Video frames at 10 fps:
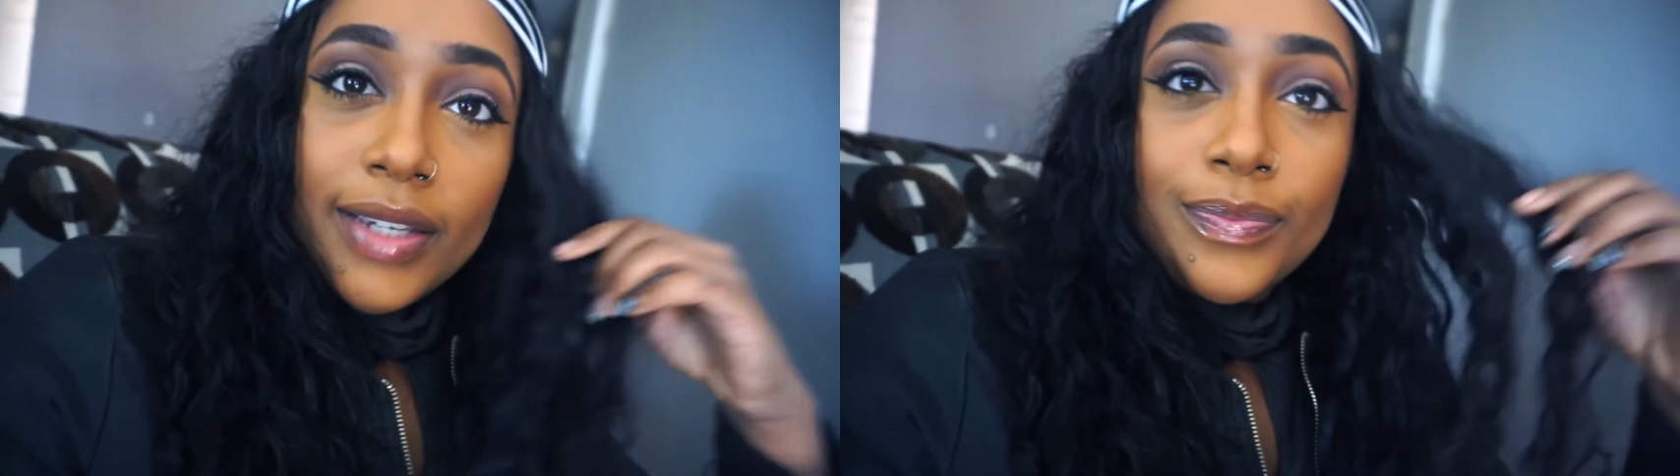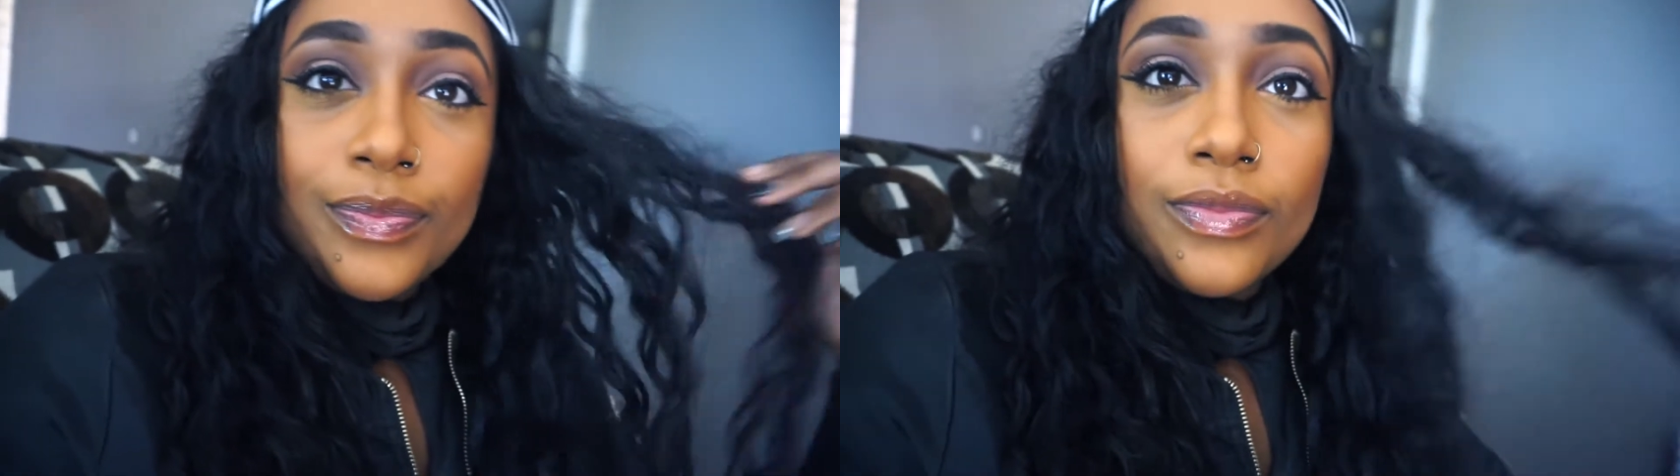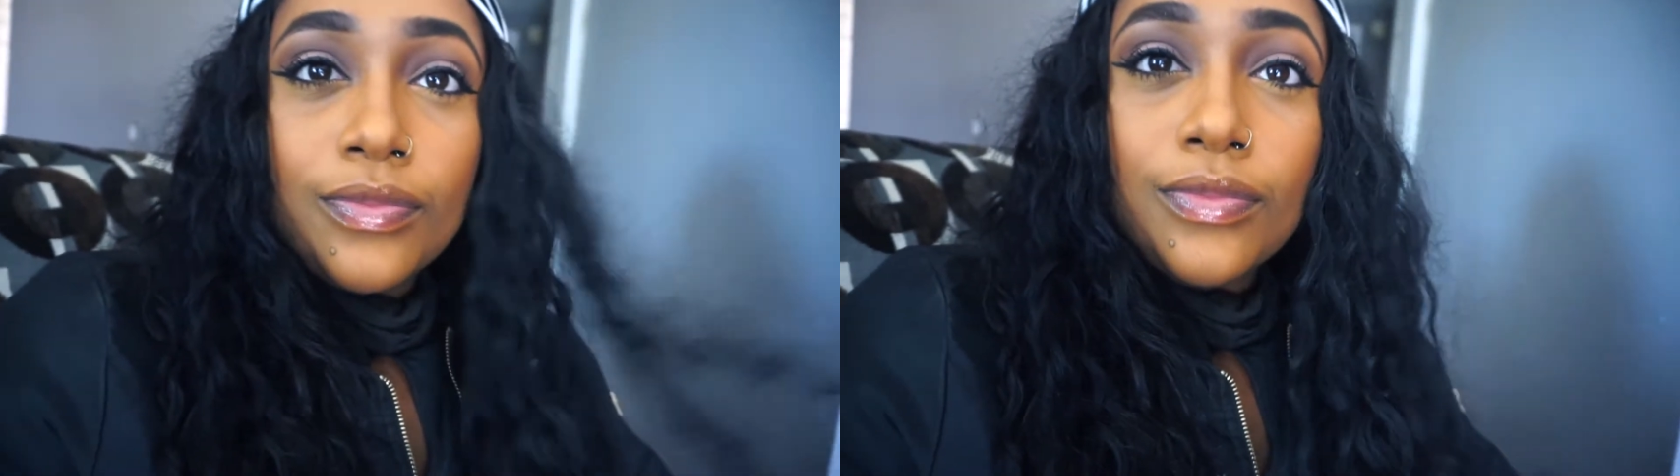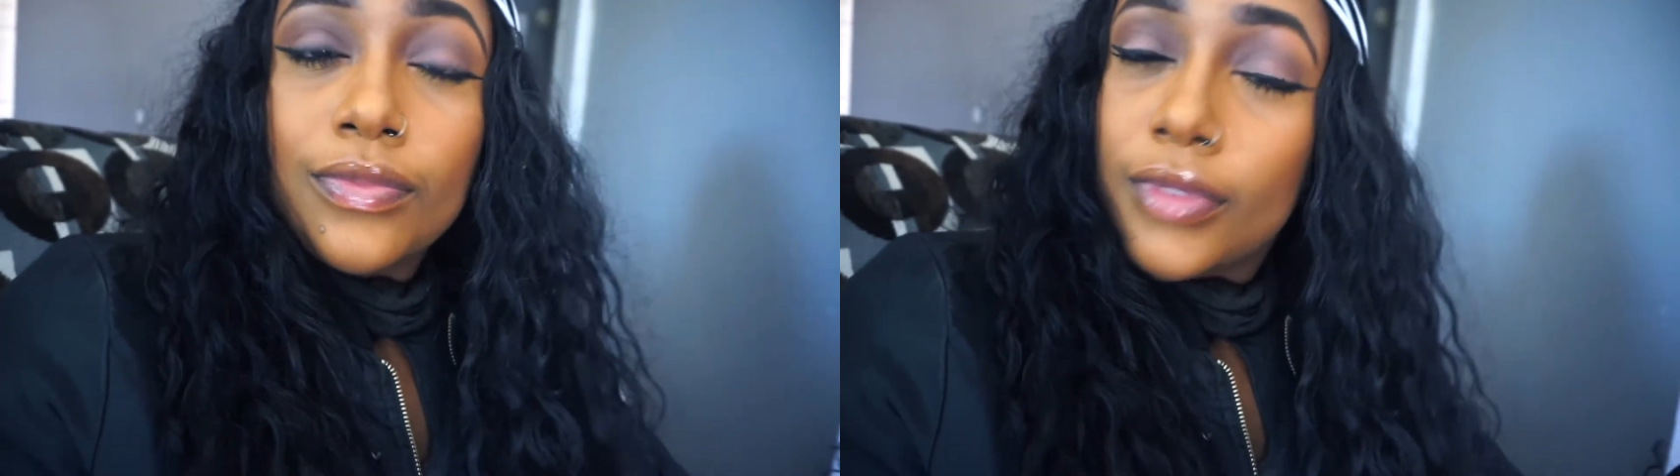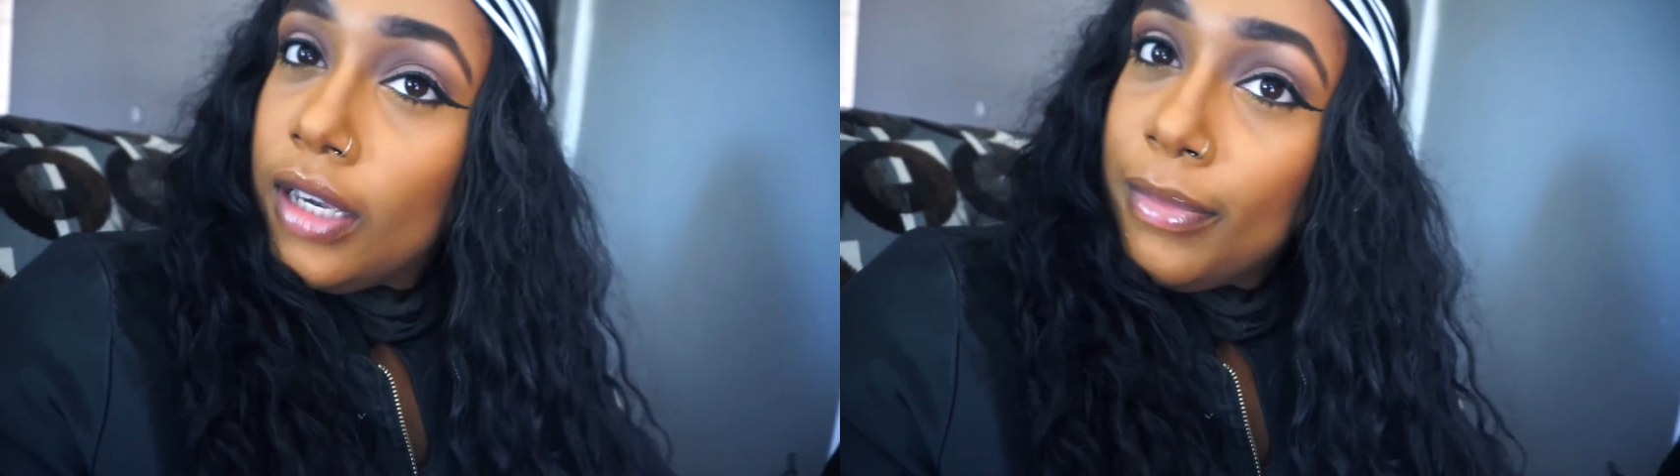I'm
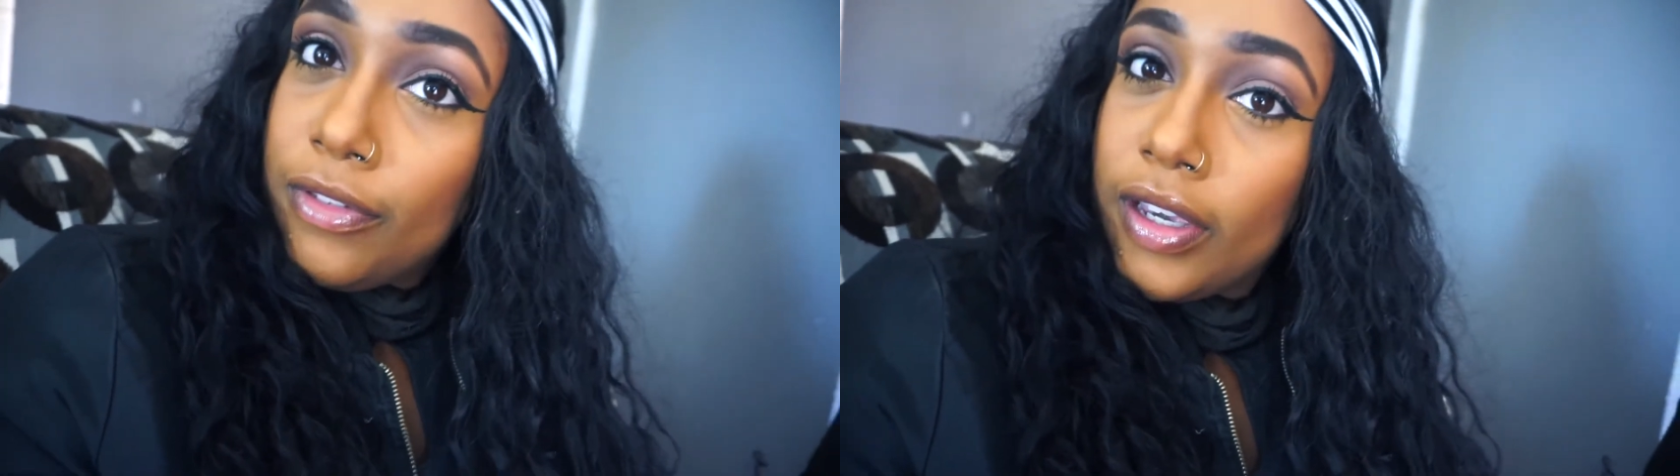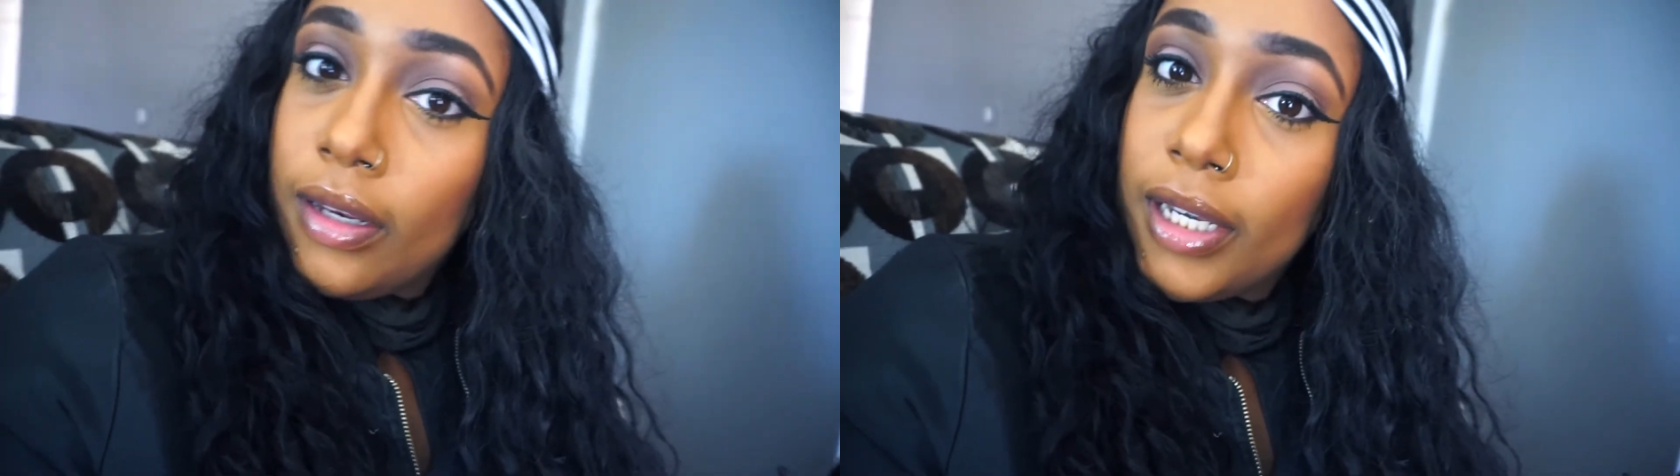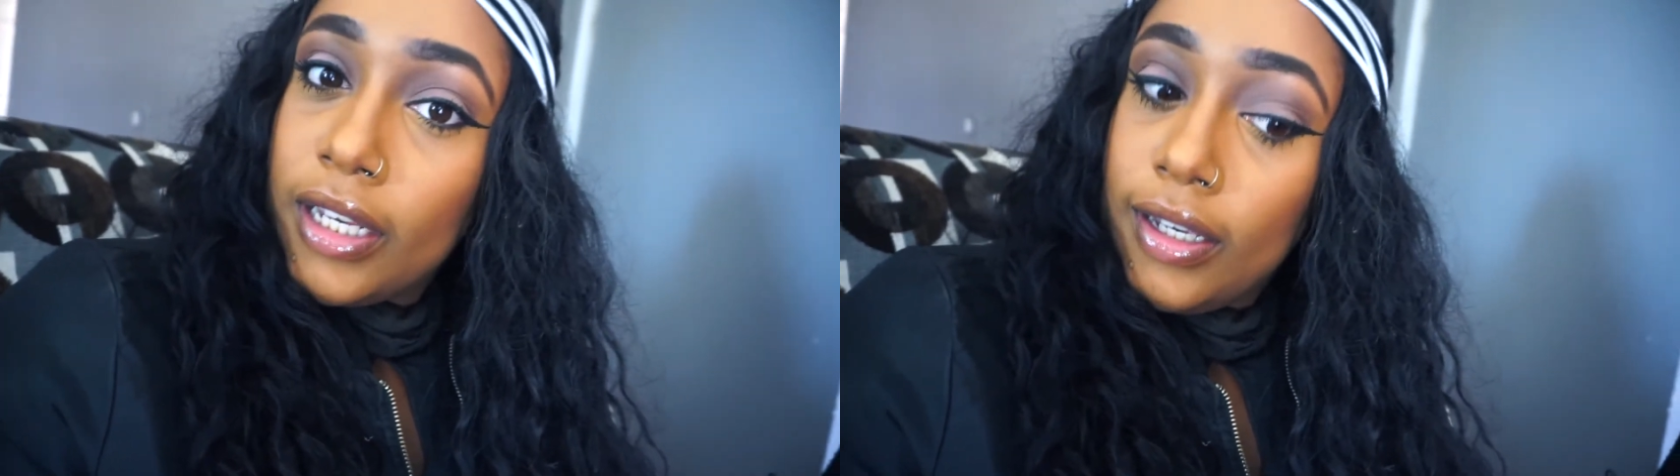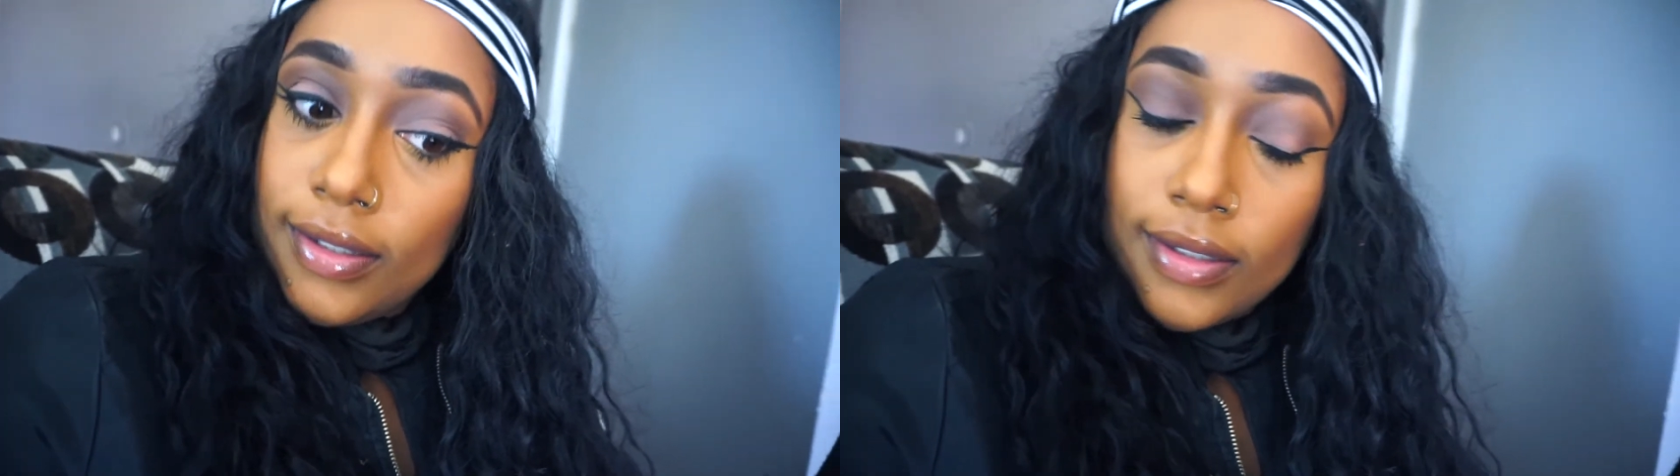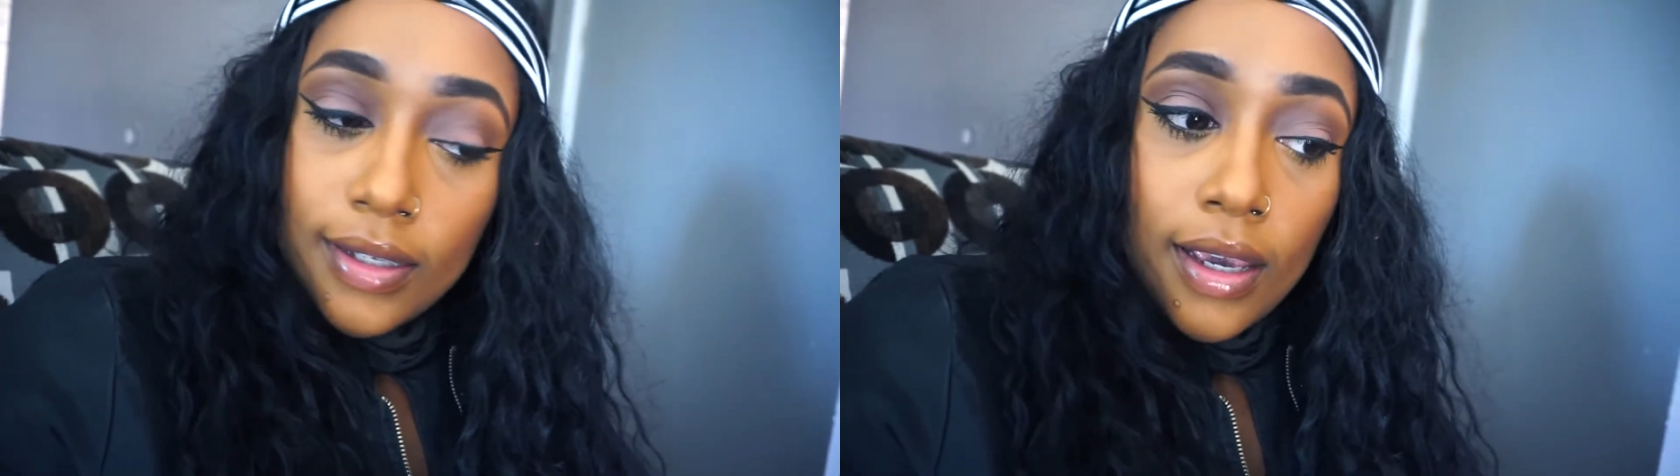forgetting my days.